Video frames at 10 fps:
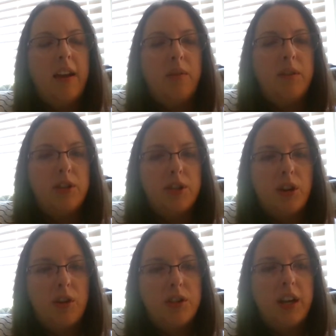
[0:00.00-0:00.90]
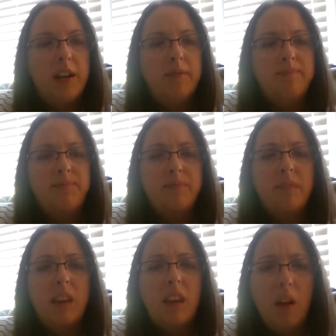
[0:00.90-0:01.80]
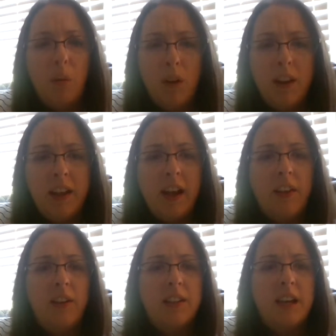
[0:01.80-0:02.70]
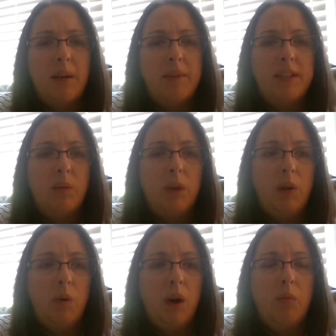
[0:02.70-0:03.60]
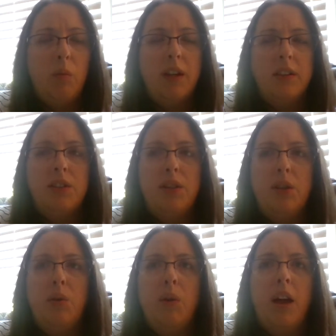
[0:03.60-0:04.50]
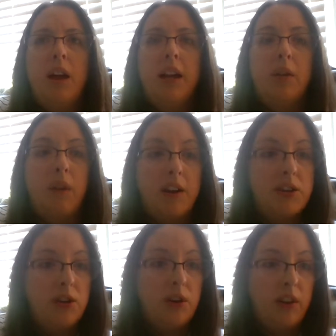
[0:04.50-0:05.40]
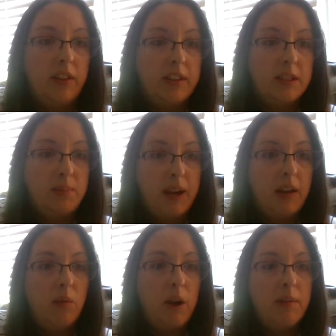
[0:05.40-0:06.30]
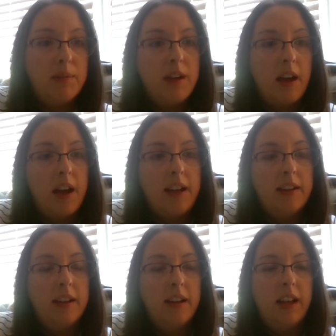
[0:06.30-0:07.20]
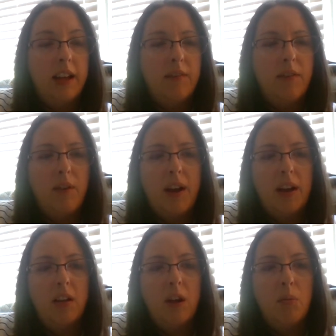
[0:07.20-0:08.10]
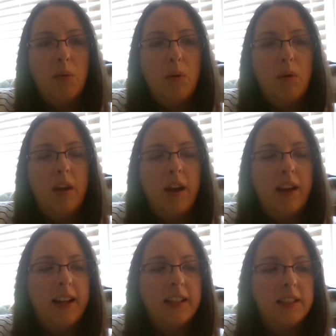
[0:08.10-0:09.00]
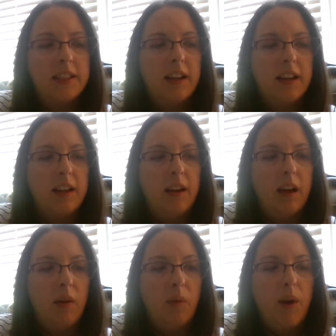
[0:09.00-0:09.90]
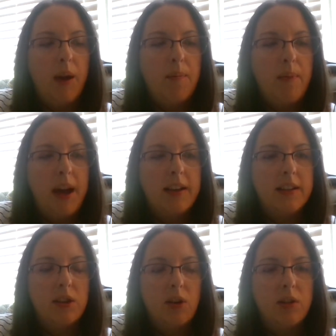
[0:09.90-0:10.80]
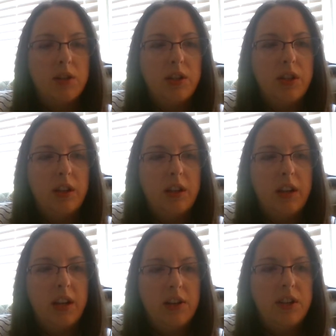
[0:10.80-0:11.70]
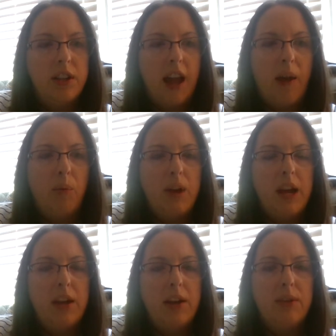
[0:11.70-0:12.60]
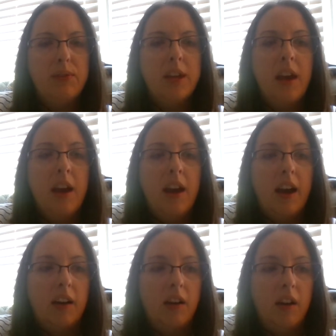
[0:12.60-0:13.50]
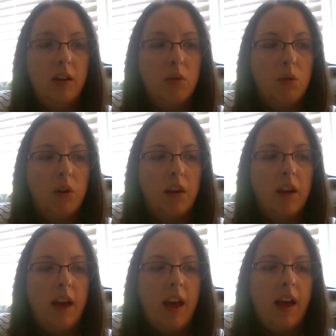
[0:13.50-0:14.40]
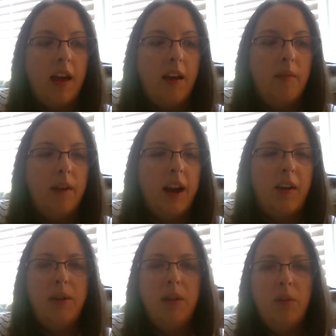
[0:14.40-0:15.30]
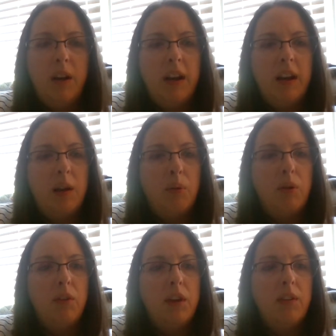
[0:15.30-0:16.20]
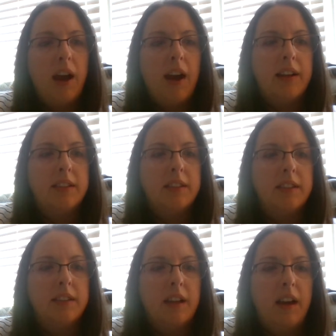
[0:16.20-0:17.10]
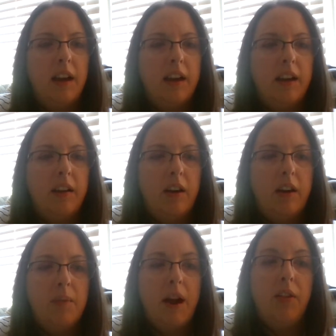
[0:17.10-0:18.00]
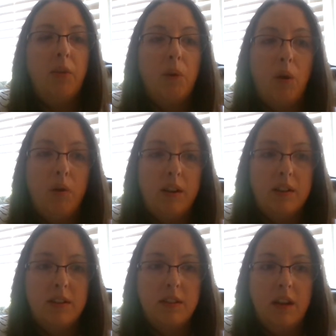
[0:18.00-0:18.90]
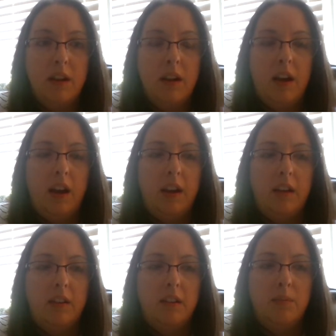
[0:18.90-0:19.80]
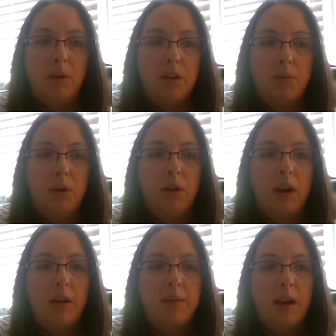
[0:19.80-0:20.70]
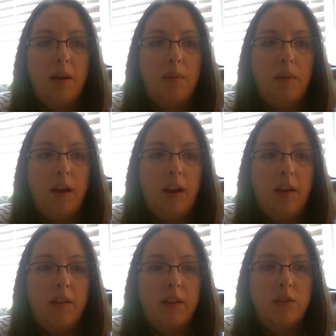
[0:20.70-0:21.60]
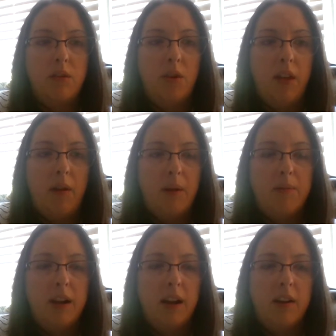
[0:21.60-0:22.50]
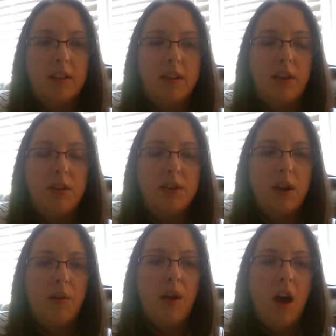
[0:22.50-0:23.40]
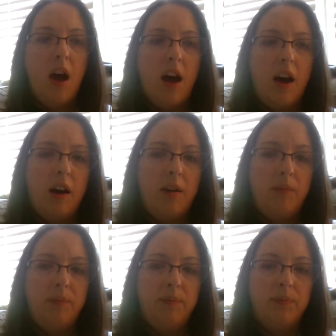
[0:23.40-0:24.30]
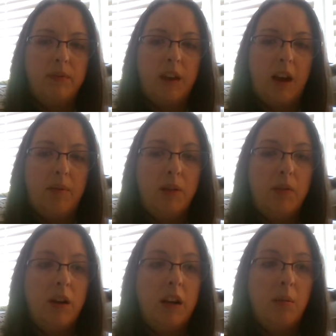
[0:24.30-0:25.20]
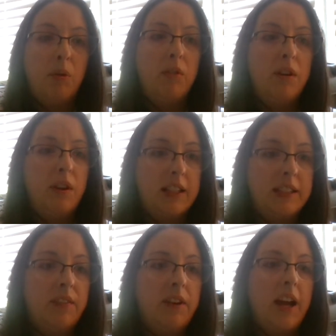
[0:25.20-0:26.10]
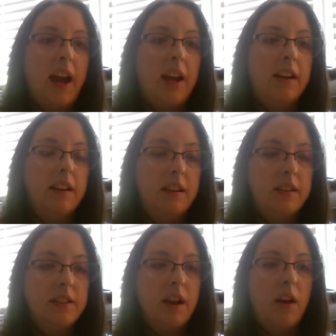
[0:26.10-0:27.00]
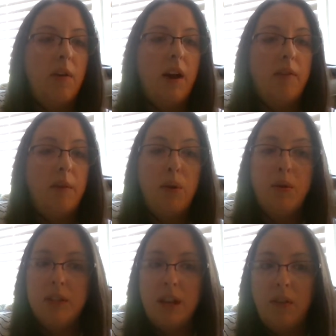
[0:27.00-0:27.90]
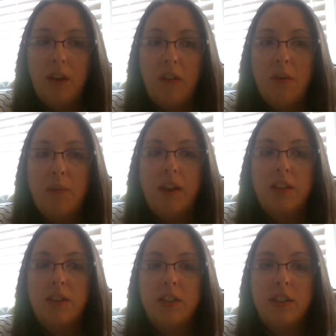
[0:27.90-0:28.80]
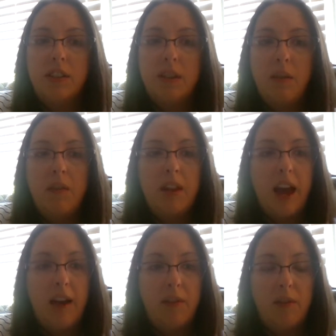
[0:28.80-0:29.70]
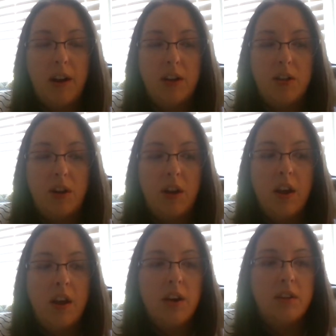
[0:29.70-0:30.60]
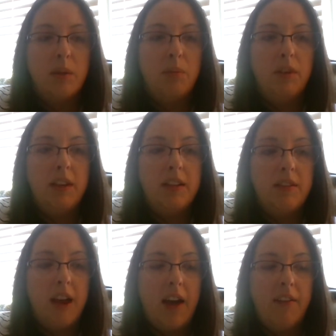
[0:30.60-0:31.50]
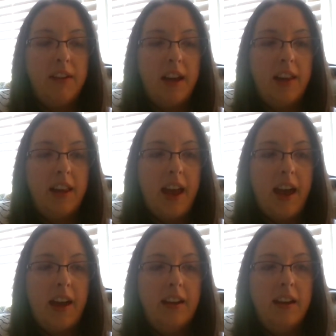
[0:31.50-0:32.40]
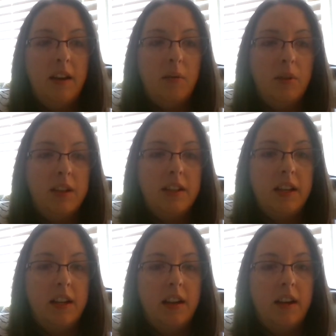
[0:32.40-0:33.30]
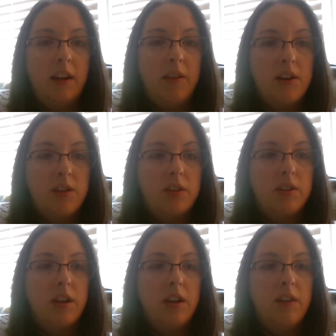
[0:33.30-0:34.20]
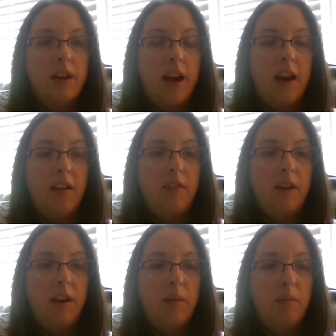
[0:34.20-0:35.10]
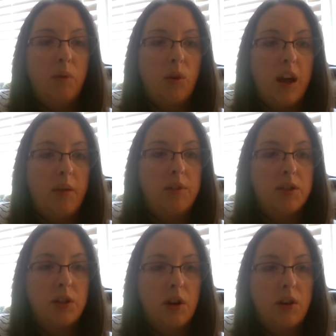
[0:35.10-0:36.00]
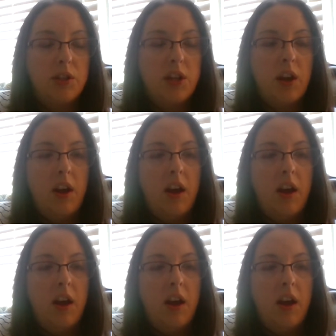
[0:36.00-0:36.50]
when you're searching. One of the other assignments in week 1 was to get registered on the SPIN website, InfoEd Global, and that's a web-based search engine that we use at Concord. And I've been going in and approving you guys because, in my other role is in sponsored programs, I control that website also. So I've been going in and approving you guys every day. So I've approved several of you, but there's still some of you that haven't registered. So please, if you haven't done that, please get in there and get registered so you can have more time to search.